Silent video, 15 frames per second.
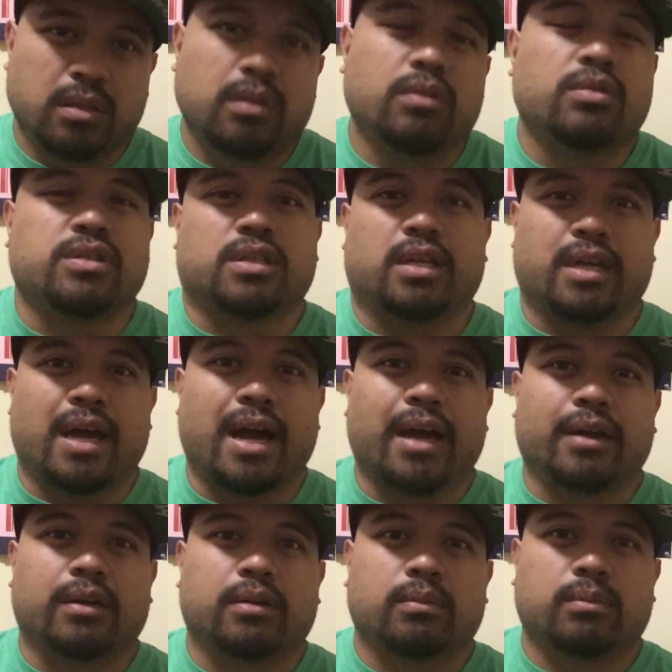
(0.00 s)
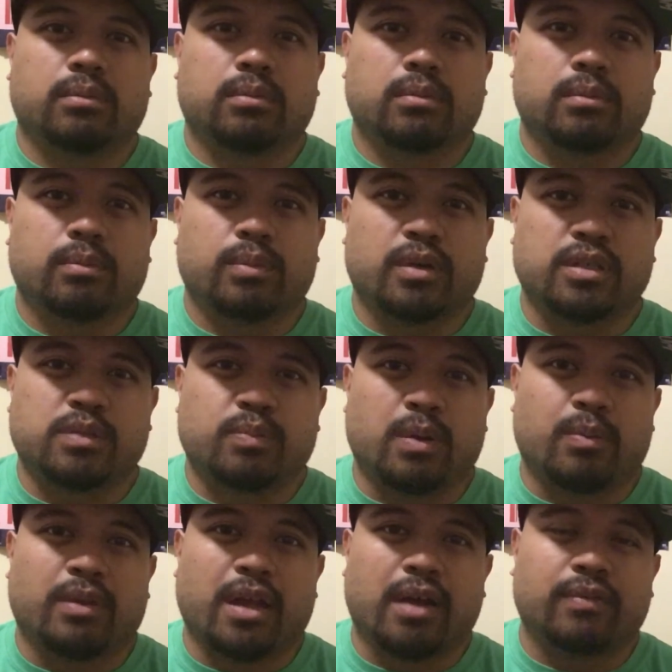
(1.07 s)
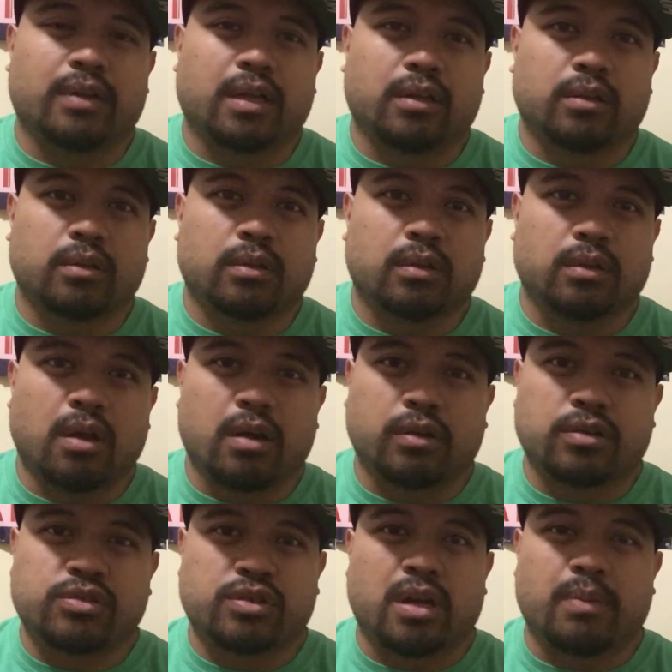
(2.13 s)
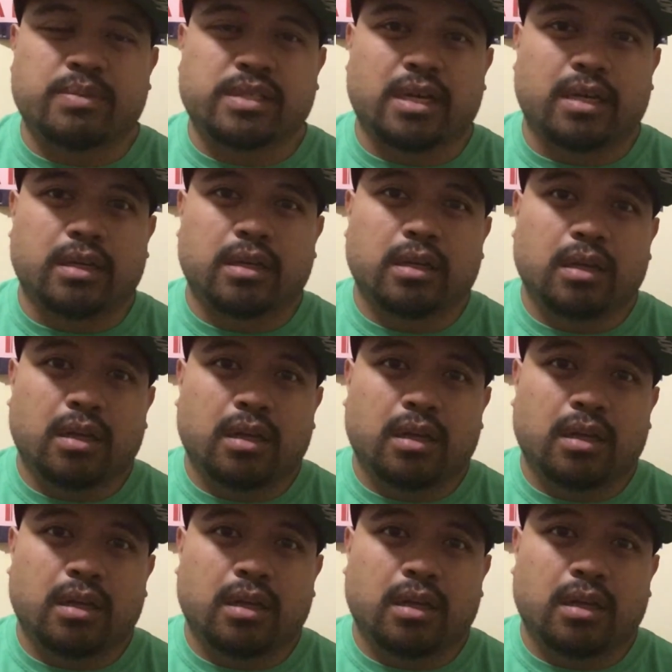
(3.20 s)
usually higher, because people have like longer trips, and